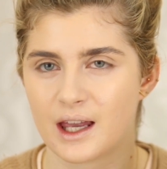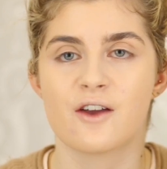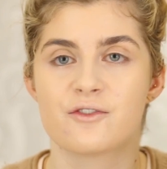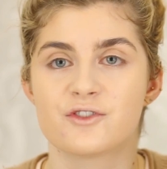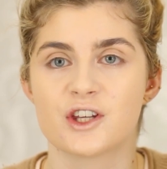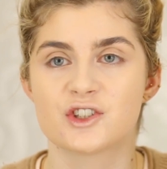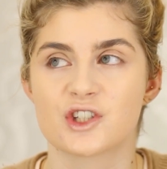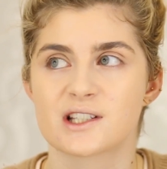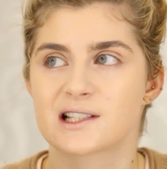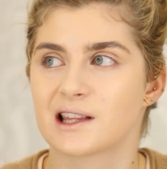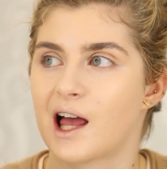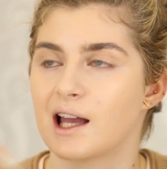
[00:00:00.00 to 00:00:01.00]
if it
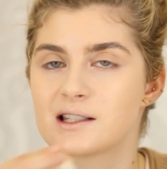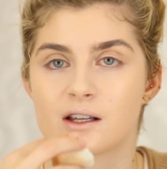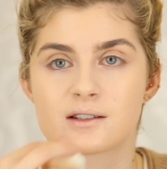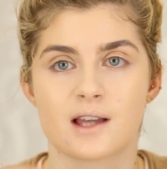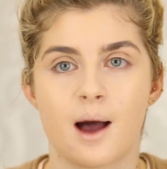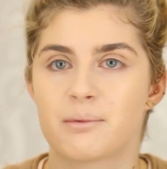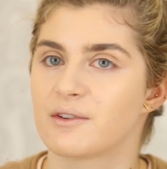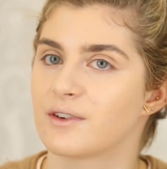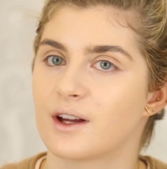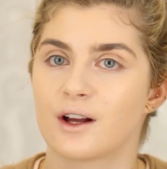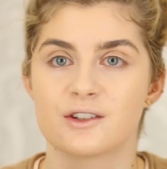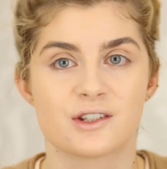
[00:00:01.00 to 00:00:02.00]
just slides on top of it,